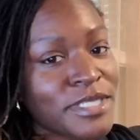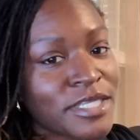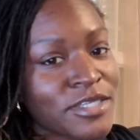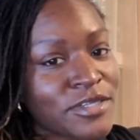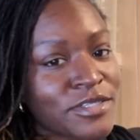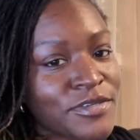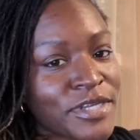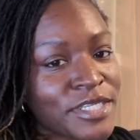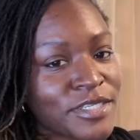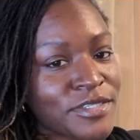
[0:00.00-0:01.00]
I'm telling y'all, they're
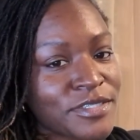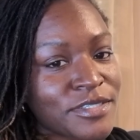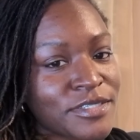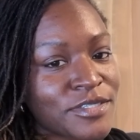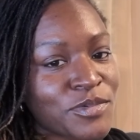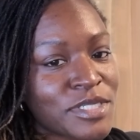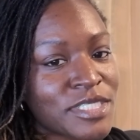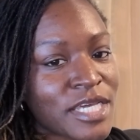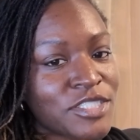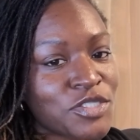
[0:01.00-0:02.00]
right there. The
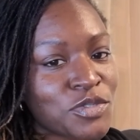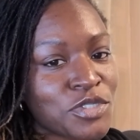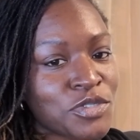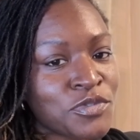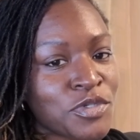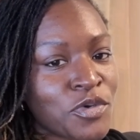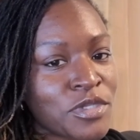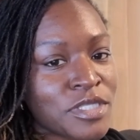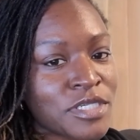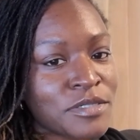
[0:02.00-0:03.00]
ones I showed you
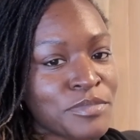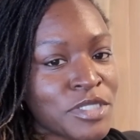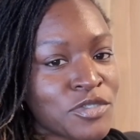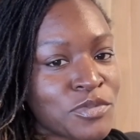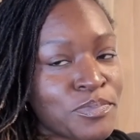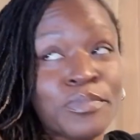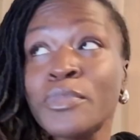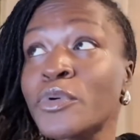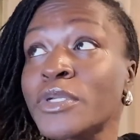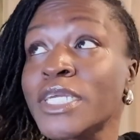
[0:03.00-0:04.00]
on the bingo
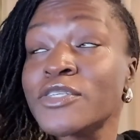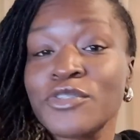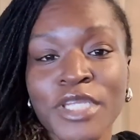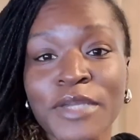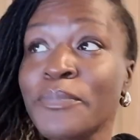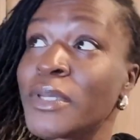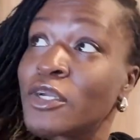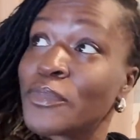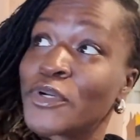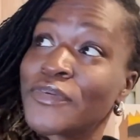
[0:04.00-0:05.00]
board yesterday. My
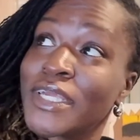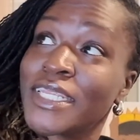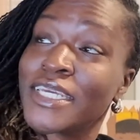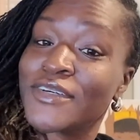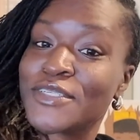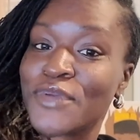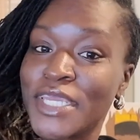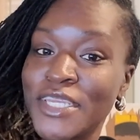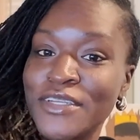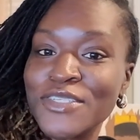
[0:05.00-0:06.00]
bingo board right now is right
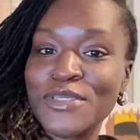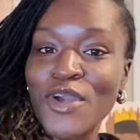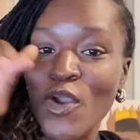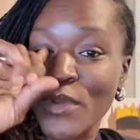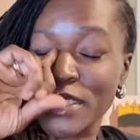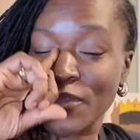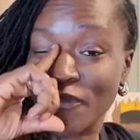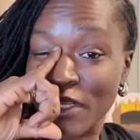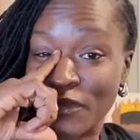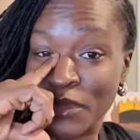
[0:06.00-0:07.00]
here. So it's always in
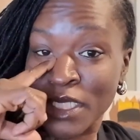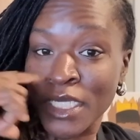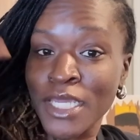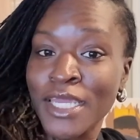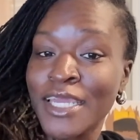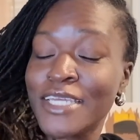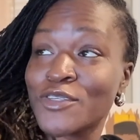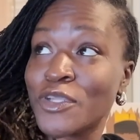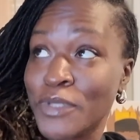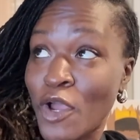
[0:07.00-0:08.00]
front of me. It's
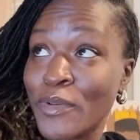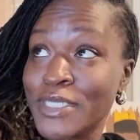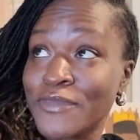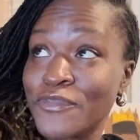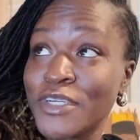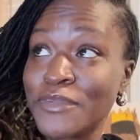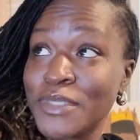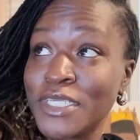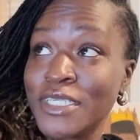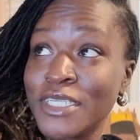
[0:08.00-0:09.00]
going to be always in front of
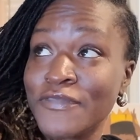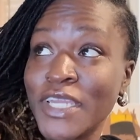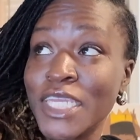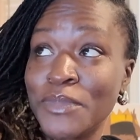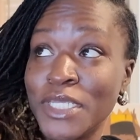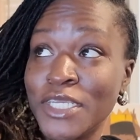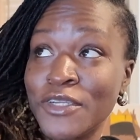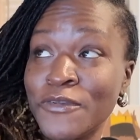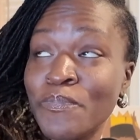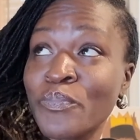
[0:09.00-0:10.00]
me if I keep it
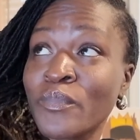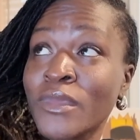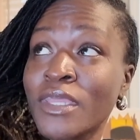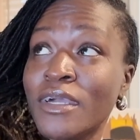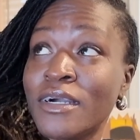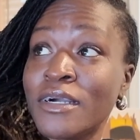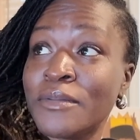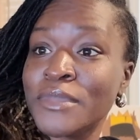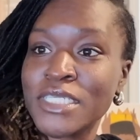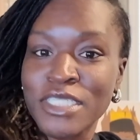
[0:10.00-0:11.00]
here.
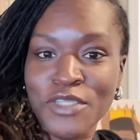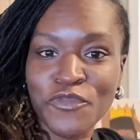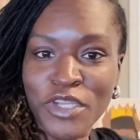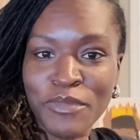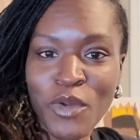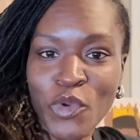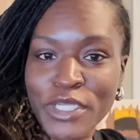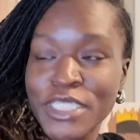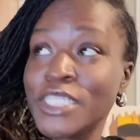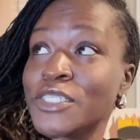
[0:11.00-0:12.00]
Because it's in front of my
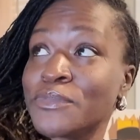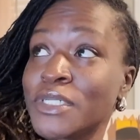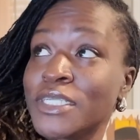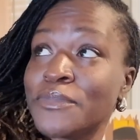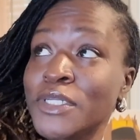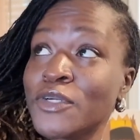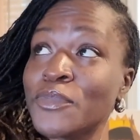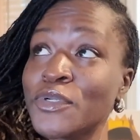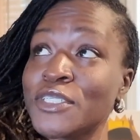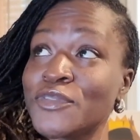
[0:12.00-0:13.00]
workstation, but the bingo
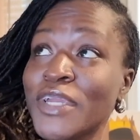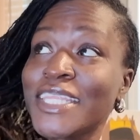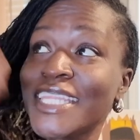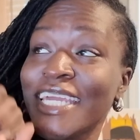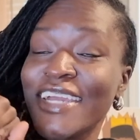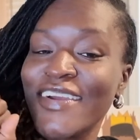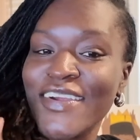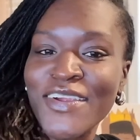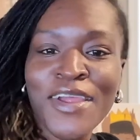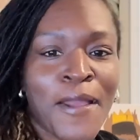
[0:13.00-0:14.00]
board is right
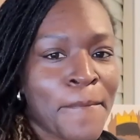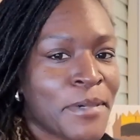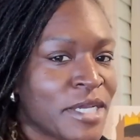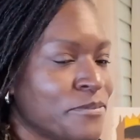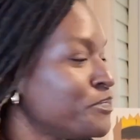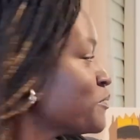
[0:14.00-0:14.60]
there. But